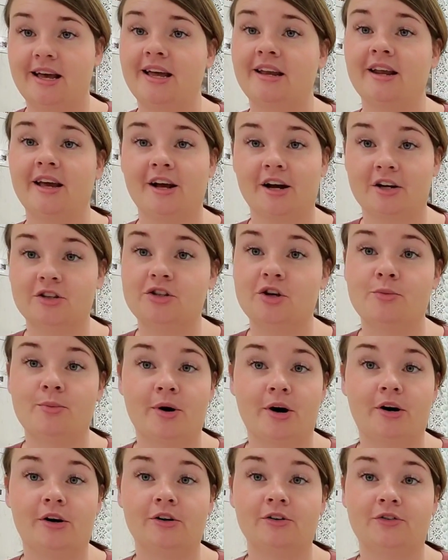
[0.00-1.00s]
and I also
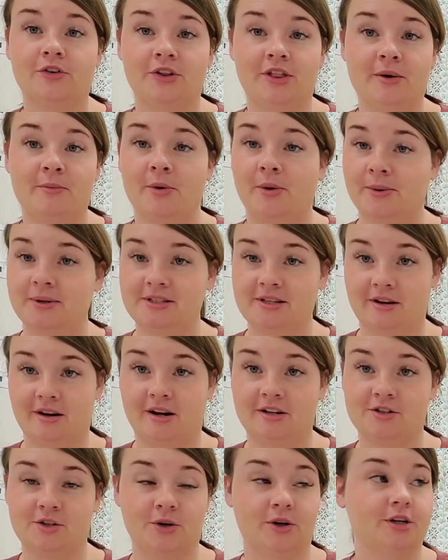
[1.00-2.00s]
modeled for them what was a
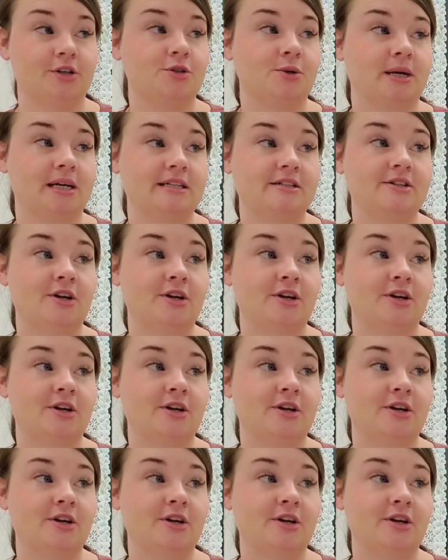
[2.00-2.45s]
not so good choice.